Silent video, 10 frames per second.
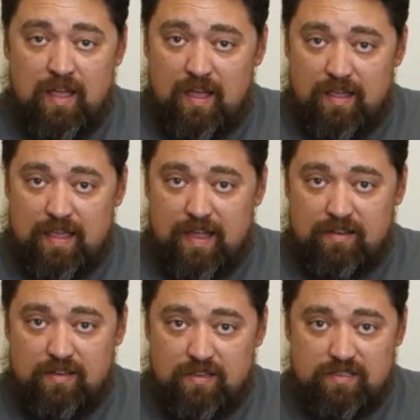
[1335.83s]

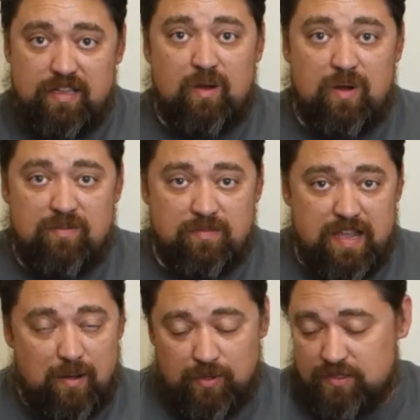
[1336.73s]
Again, stay away from
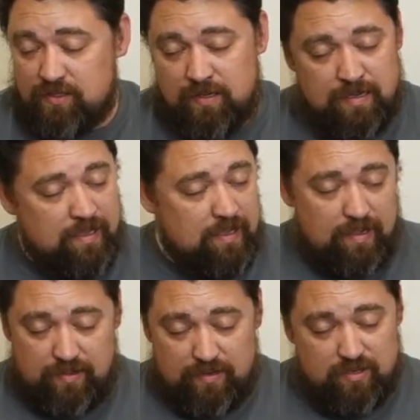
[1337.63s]
tablets.
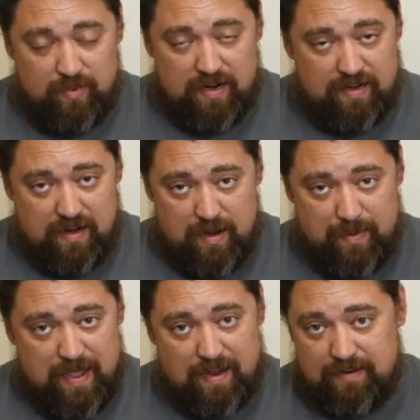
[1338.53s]
Unless you're buying an
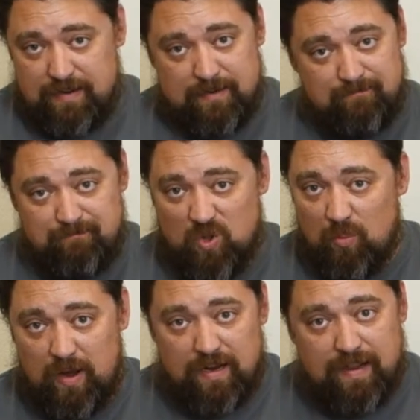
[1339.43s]
iPad,
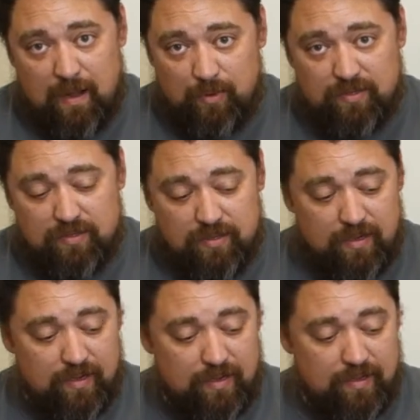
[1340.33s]
don't buy a tablet.
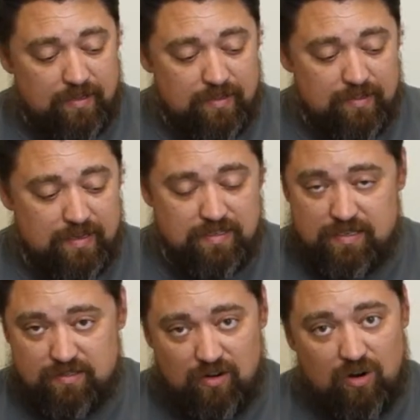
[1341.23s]
They
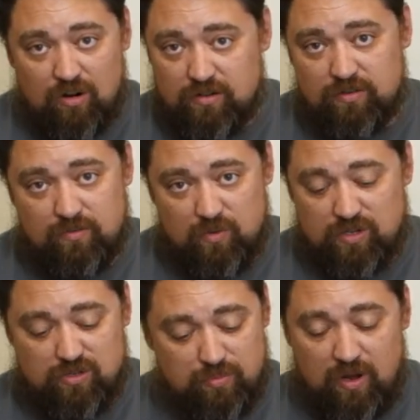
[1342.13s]
just aren't
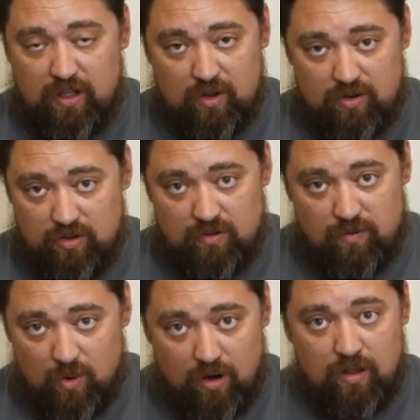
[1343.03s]
what you're probably going to look
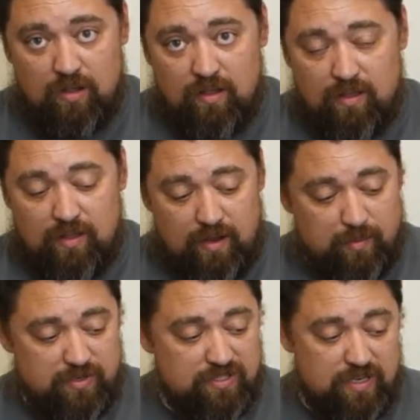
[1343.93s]
for in a
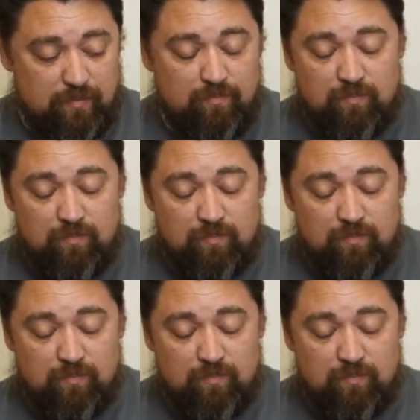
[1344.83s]
machine.